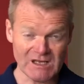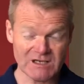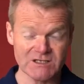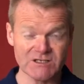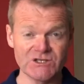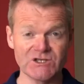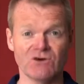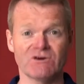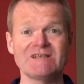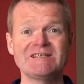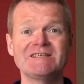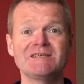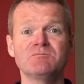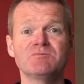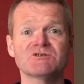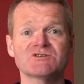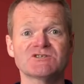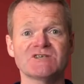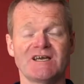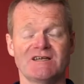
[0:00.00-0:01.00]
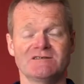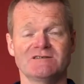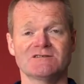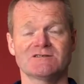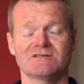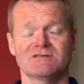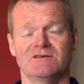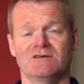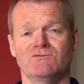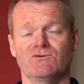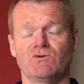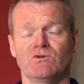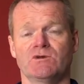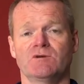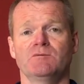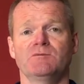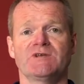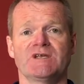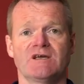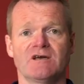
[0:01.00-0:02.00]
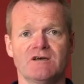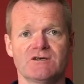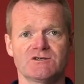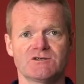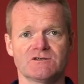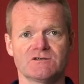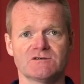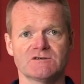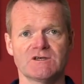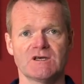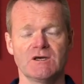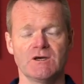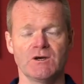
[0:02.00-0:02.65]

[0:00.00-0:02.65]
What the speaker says: 90% of all the communications